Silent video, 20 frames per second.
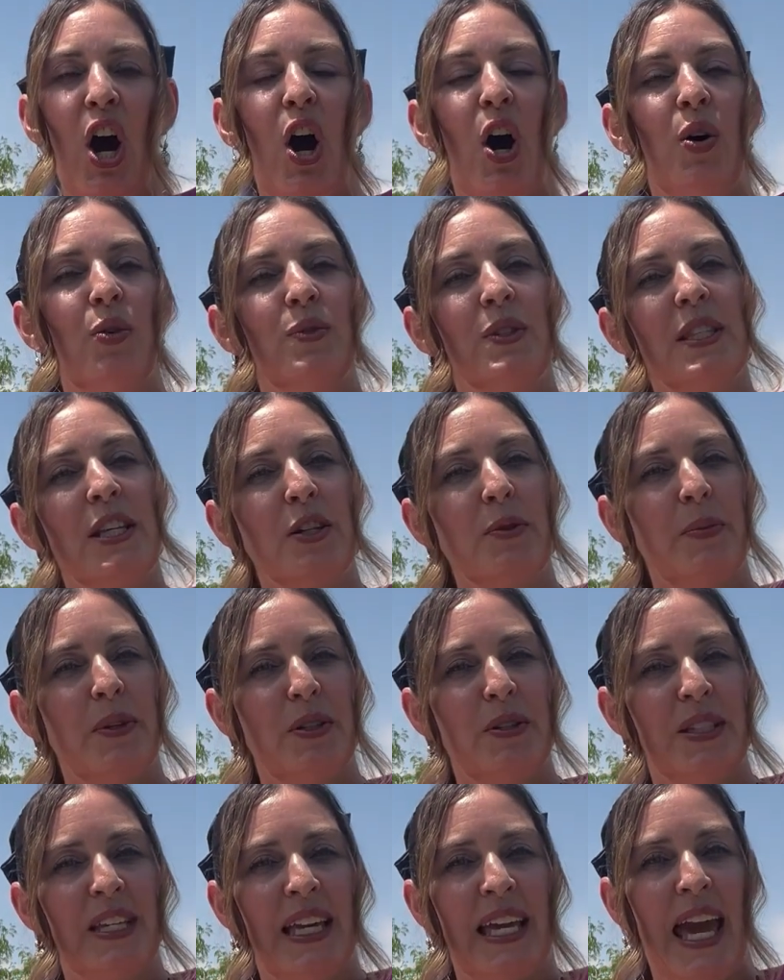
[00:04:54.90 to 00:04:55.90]
owns their
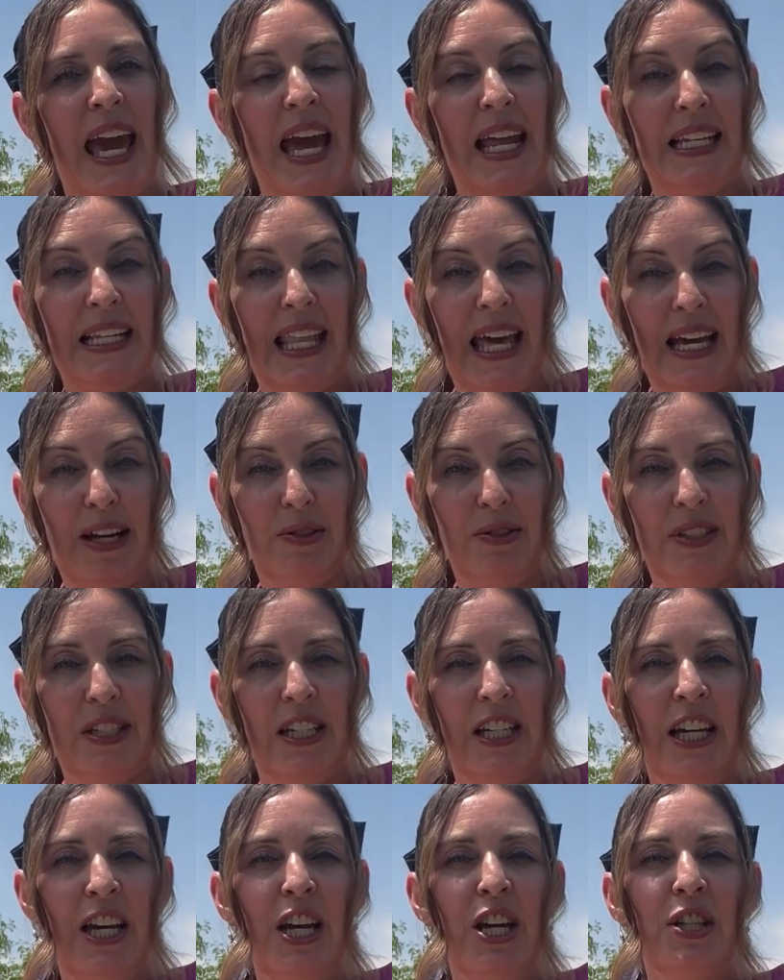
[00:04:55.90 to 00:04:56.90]
building and land.
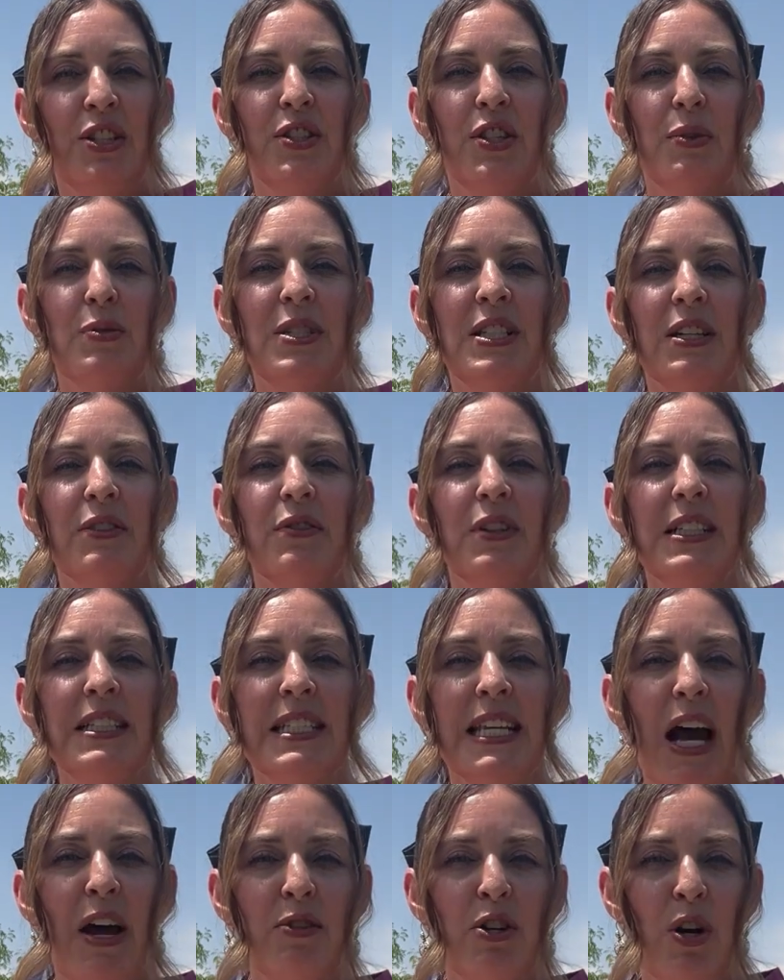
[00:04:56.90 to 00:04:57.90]
So
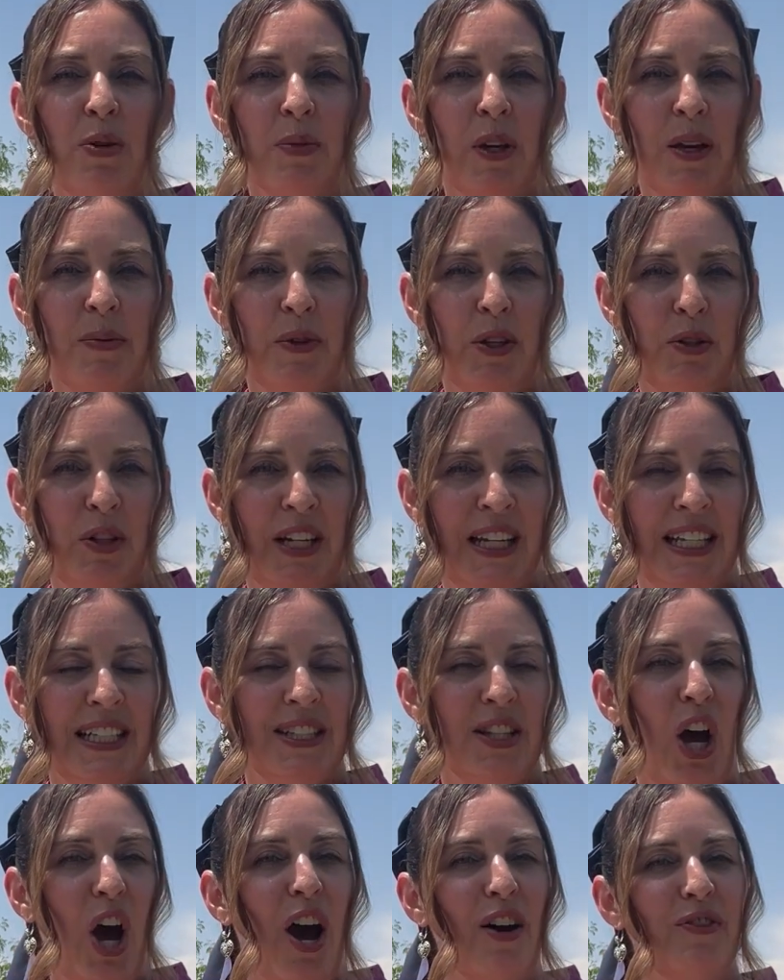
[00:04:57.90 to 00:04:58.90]
different townhome
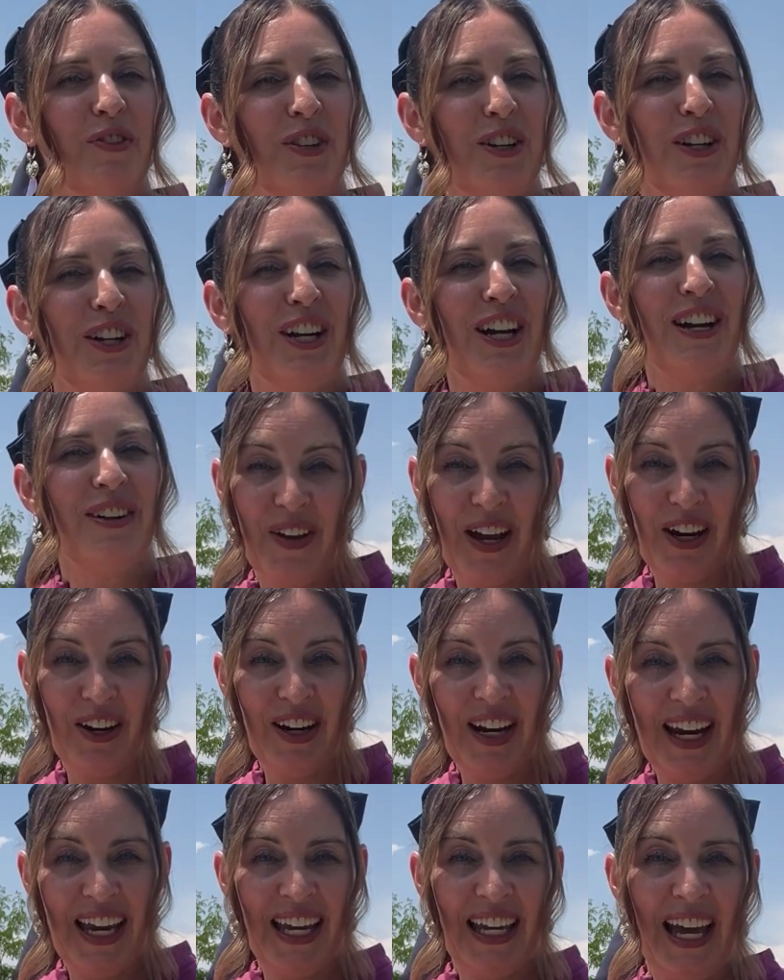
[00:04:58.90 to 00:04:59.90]
communities offer
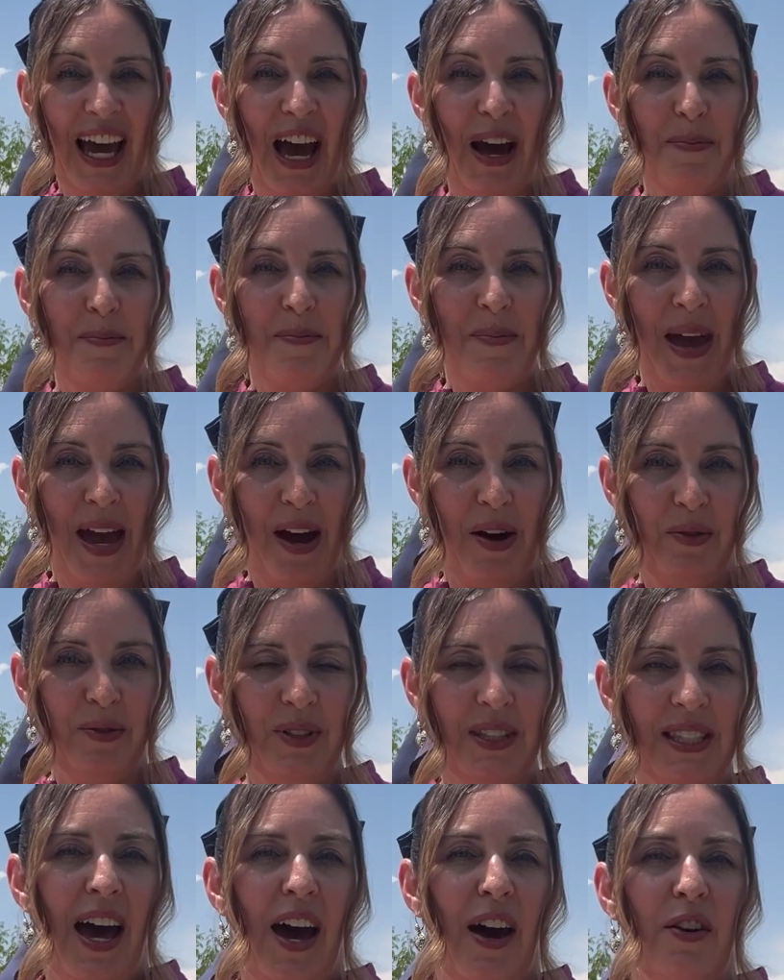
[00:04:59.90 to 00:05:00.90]
varying
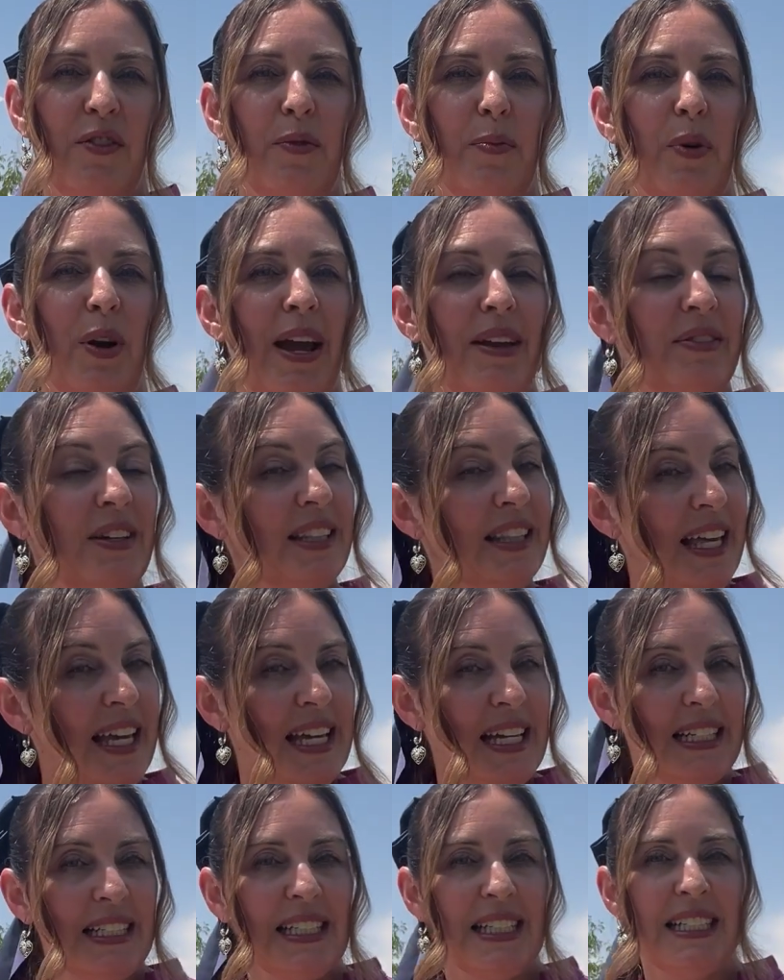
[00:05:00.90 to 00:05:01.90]
amounts of private
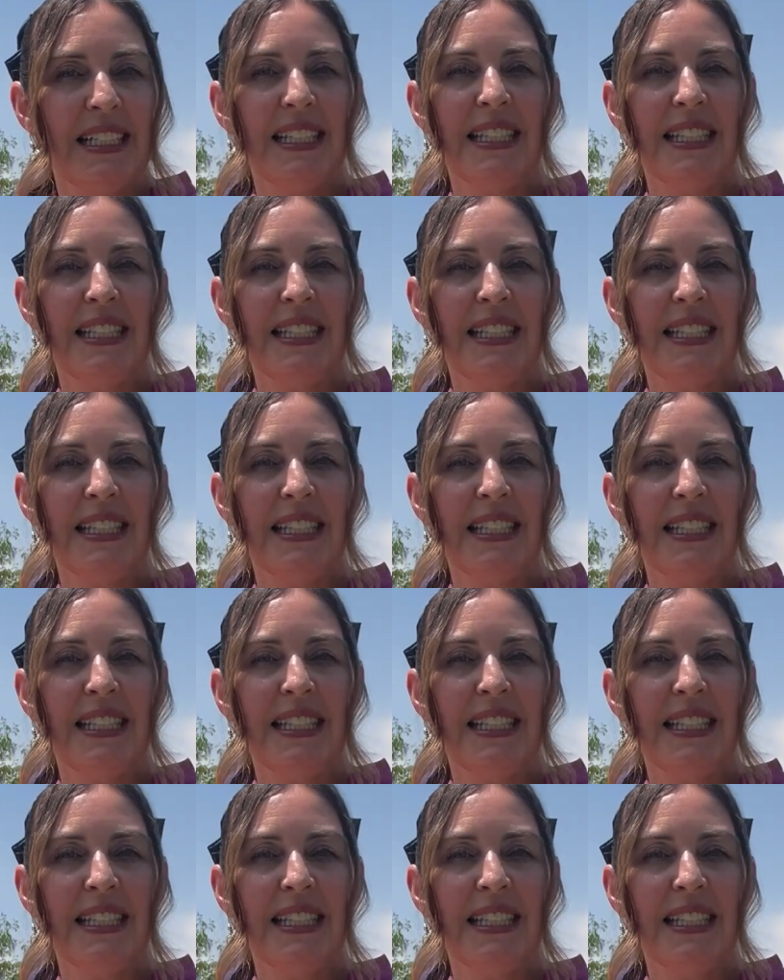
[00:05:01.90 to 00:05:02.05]
land.